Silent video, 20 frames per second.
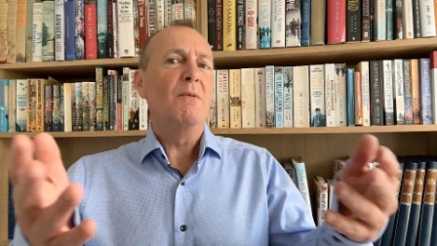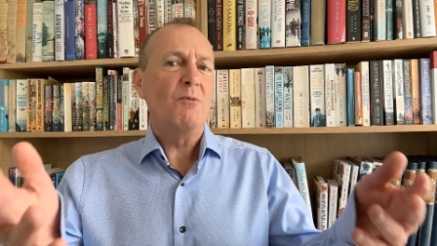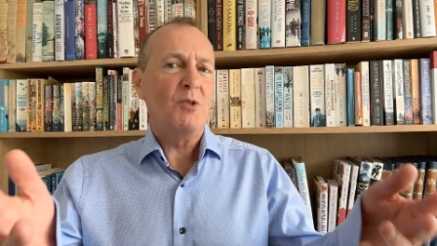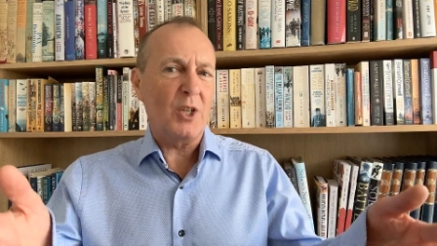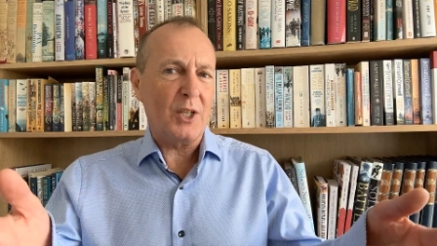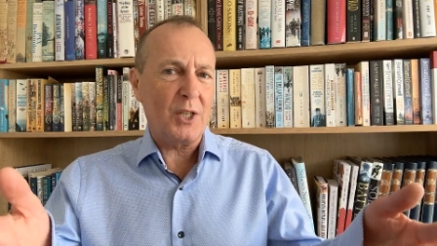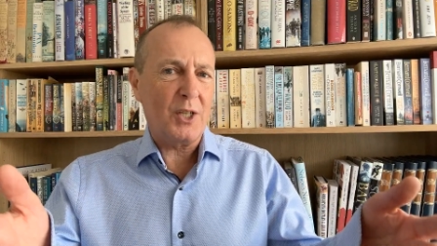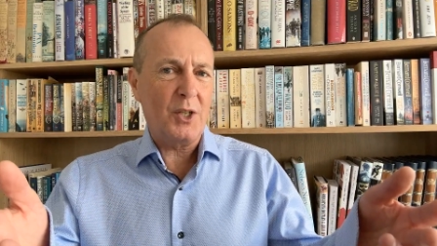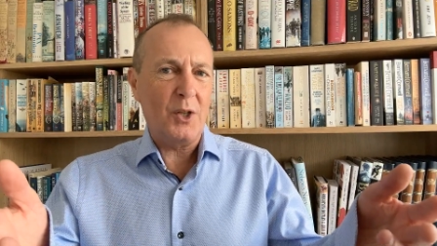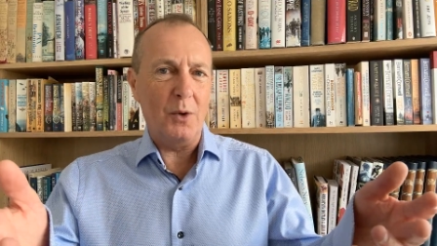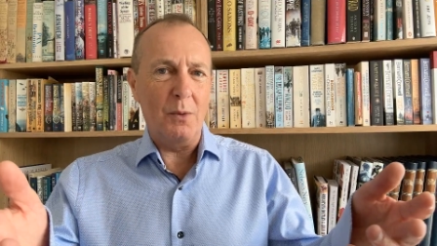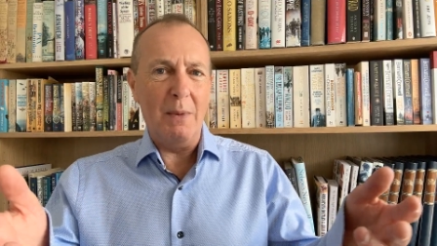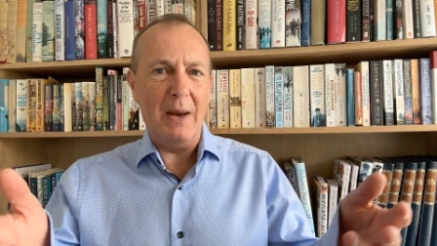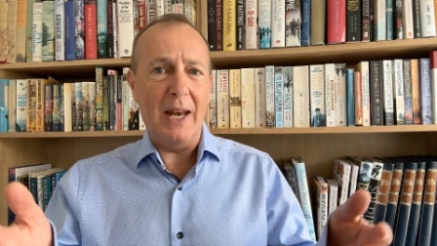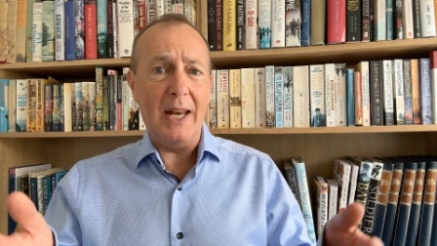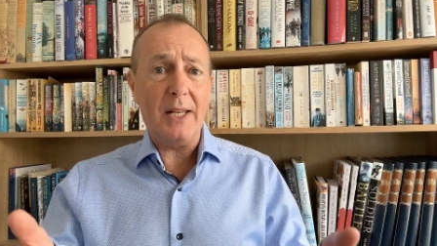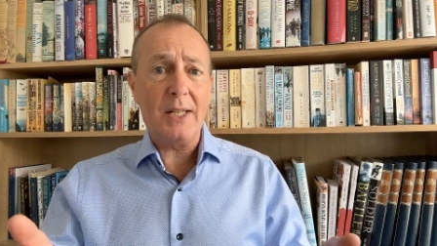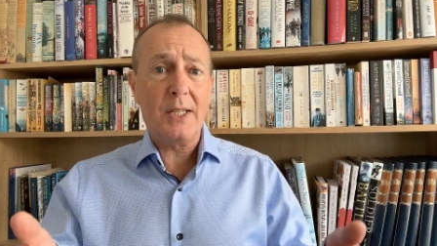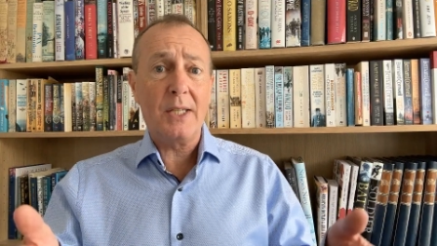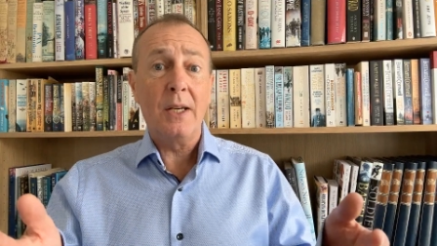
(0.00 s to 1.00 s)
just two
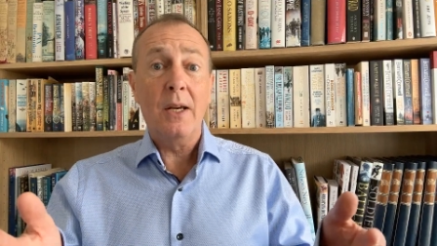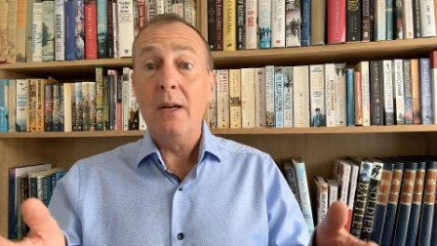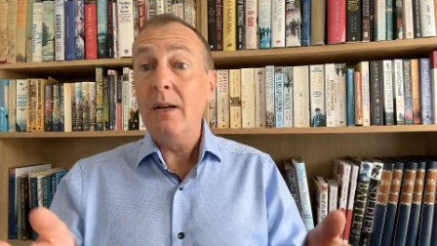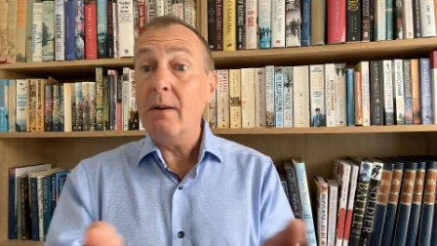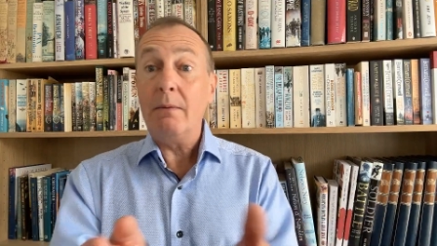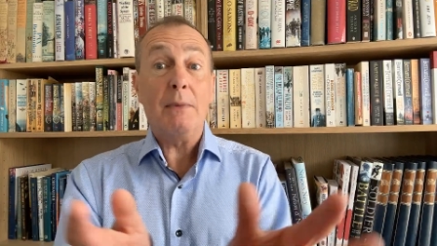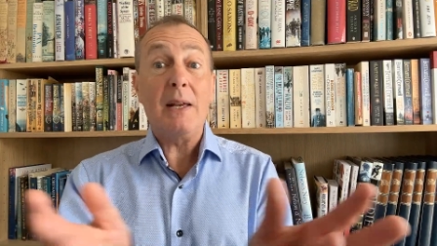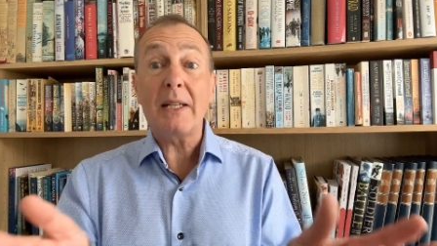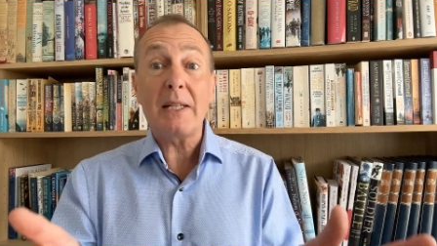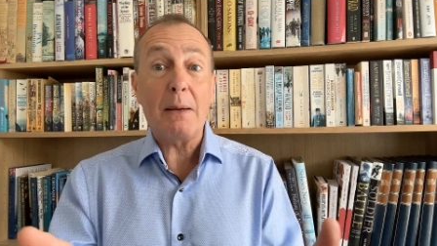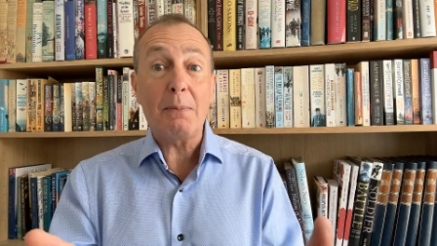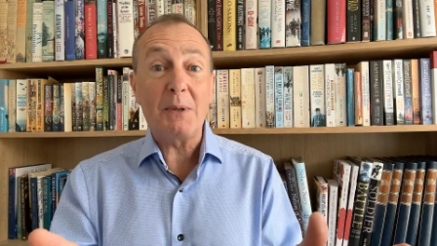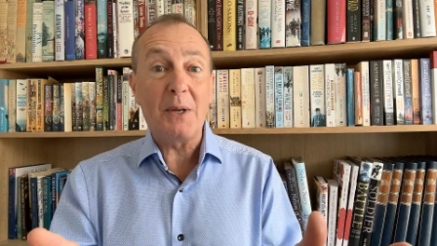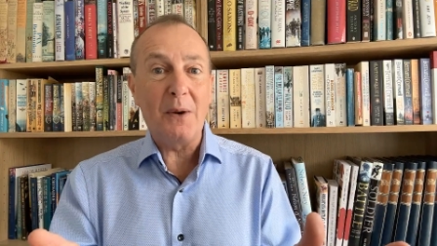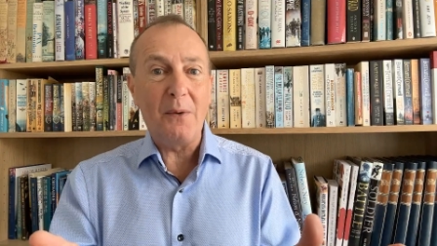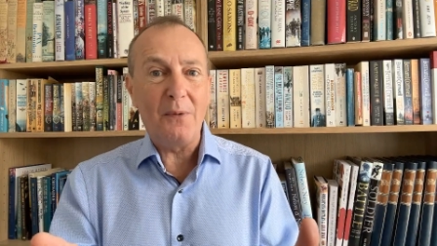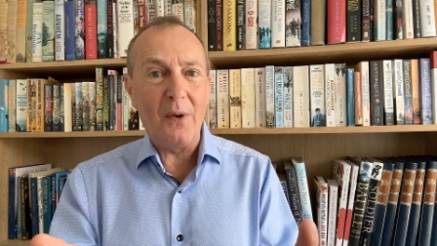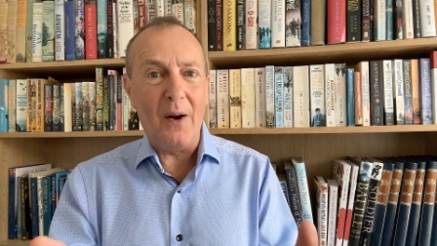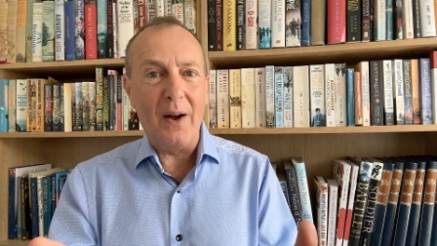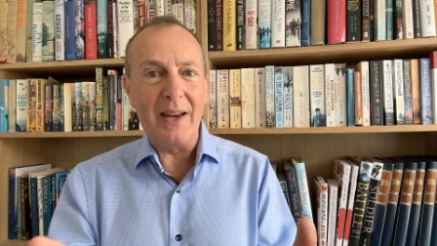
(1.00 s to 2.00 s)
minutes. That's
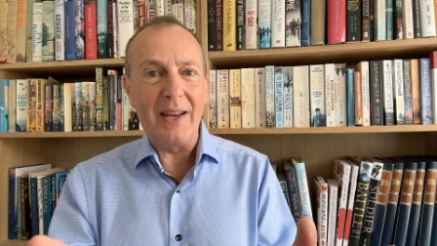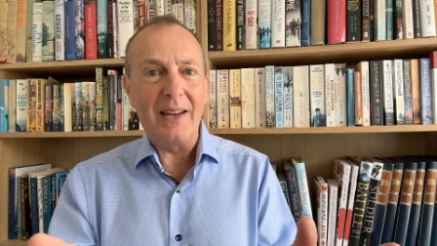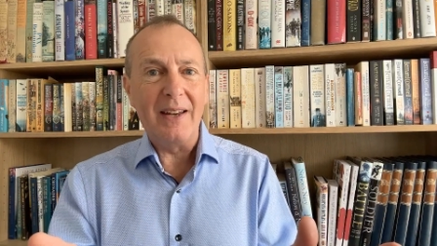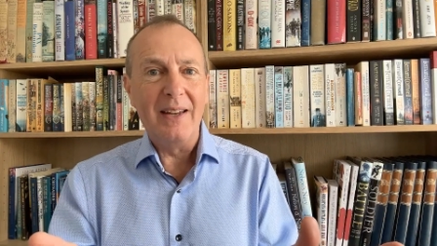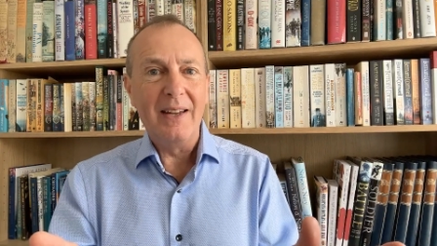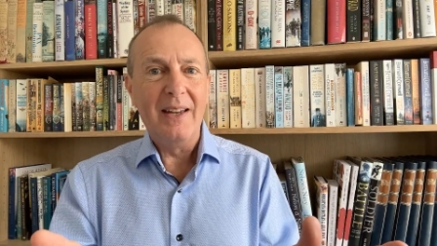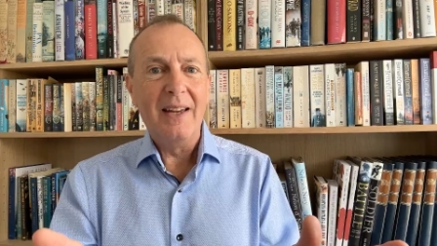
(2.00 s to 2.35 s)
absolutely fine.